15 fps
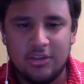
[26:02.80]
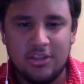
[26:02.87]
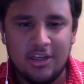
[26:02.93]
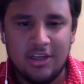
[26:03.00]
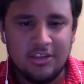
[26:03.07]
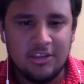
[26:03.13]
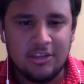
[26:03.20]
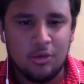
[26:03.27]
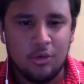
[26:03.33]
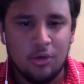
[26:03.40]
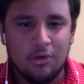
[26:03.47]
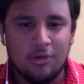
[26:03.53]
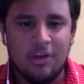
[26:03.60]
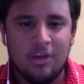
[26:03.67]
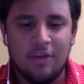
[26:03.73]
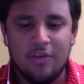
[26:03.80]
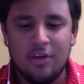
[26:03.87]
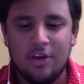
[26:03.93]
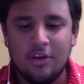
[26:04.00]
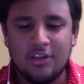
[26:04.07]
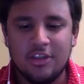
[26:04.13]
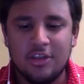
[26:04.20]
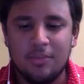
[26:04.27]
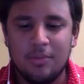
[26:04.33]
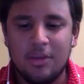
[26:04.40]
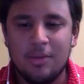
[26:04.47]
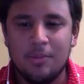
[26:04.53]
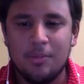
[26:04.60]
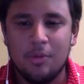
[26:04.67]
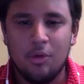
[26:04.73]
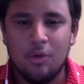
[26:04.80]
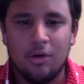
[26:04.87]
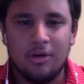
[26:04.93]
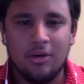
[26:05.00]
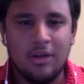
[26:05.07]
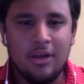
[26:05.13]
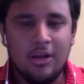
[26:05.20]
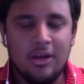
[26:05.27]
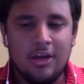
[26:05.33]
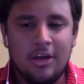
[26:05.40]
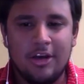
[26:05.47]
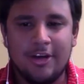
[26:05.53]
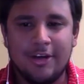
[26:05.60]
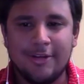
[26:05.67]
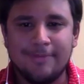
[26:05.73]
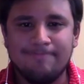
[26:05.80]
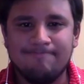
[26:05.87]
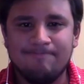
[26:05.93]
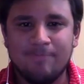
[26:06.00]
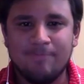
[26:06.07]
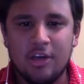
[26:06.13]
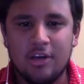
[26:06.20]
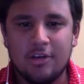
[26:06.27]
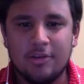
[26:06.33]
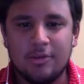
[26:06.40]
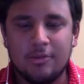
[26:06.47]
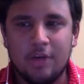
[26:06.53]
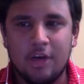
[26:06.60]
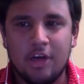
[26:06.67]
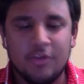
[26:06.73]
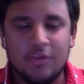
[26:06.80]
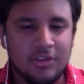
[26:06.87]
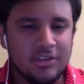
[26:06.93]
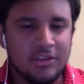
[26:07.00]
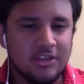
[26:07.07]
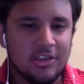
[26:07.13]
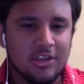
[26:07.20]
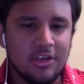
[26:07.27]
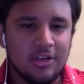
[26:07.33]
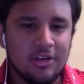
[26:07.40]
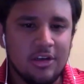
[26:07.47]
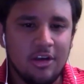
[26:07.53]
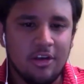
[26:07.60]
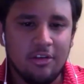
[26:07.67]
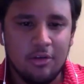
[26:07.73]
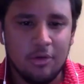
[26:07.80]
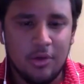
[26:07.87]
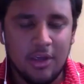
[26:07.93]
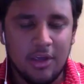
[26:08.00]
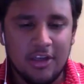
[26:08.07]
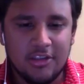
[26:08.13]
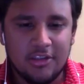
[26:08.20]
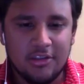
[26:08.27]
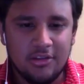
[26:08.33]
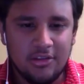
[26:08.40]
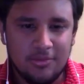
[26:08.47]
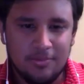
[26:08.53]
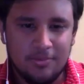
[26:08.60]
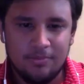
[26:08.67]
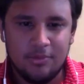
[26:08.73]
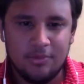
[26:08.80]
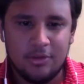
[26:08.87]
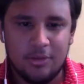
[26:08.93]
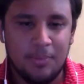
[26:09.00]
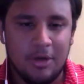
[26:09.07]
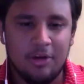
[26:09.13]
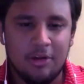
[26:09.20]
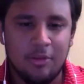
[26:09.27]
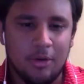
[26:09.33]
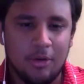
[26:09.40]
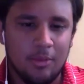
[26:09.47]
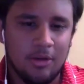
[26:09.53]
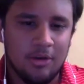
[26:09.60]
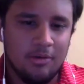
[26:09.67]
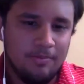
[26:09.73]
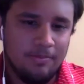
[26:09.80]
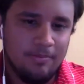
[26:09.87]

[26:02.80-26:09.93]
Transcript: Texas, or have you noticed it being more um, uh, cause for concern in other locations compared to the Permian?